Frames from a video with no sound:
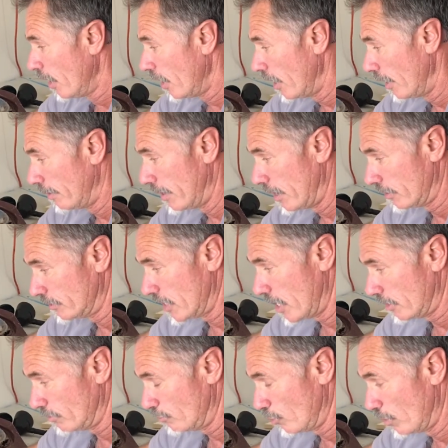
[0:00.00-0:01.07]

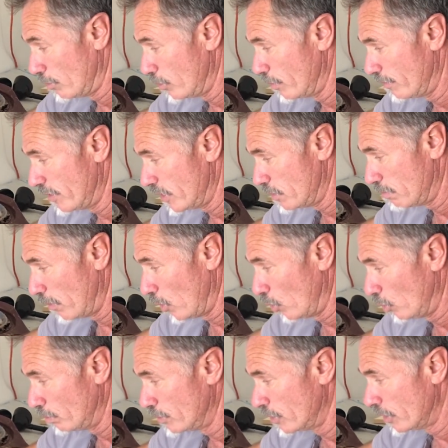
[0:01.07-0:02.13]
I'll remove these
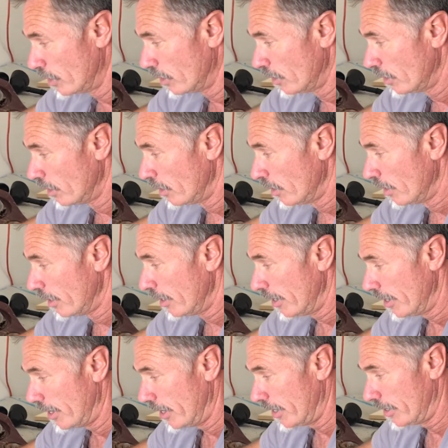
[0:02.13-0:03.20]
bulbs
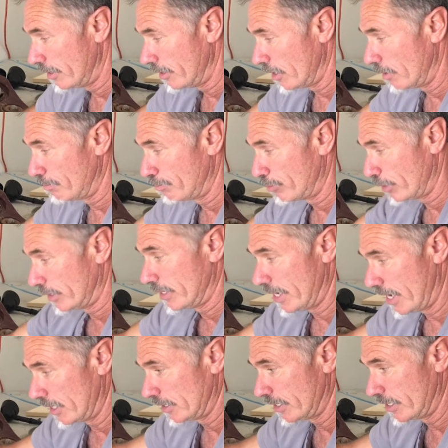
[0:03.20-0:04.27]
and bring the
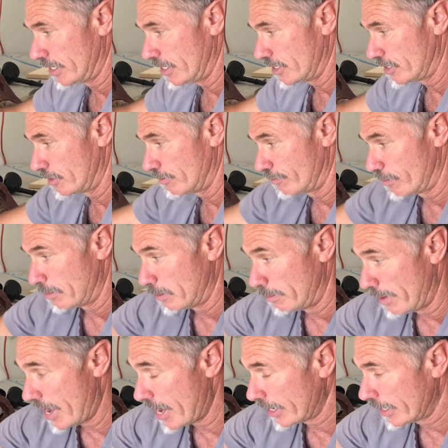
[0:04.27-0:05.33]
LEDs in from the
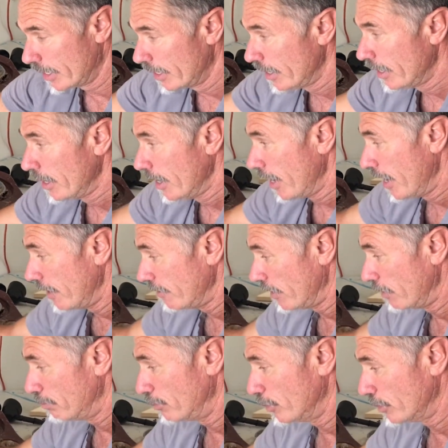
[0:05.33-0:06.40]
back, and
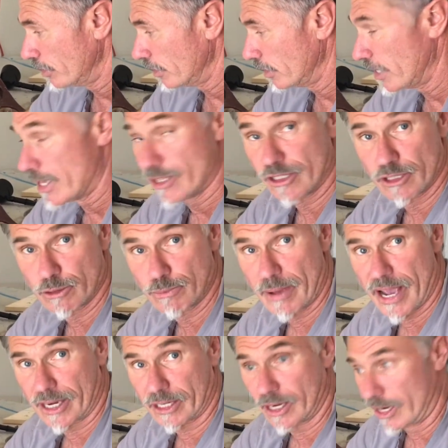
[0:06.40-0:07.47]
then put the lenses
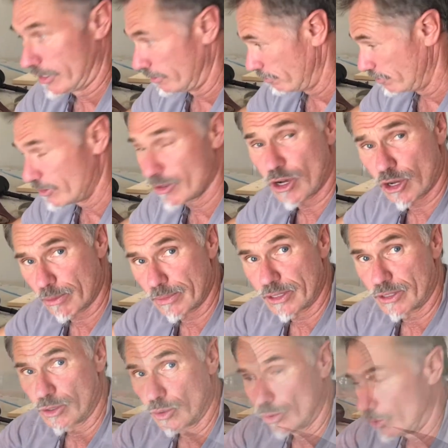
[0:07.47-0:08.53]
back on. Ought to be cool.